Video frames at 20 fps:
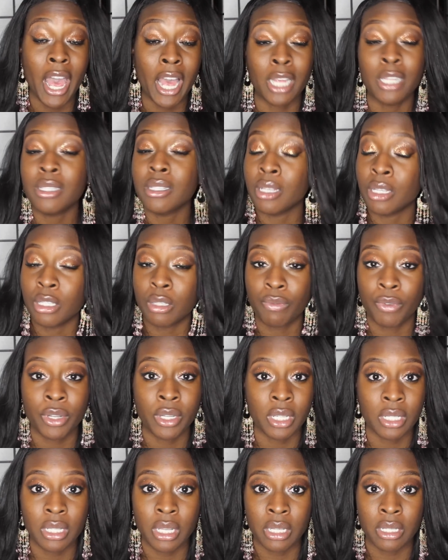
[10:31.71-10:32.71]
essence for
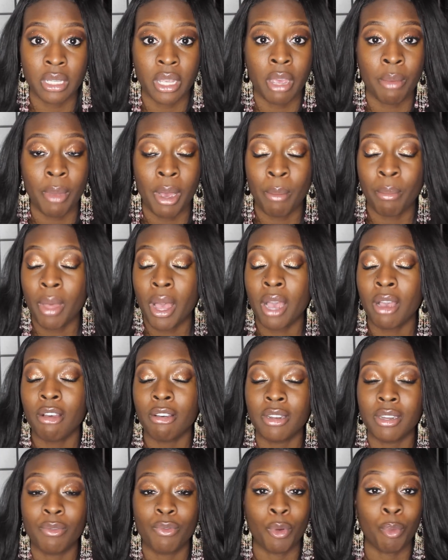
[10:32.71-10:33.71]
this exam I'm not gonna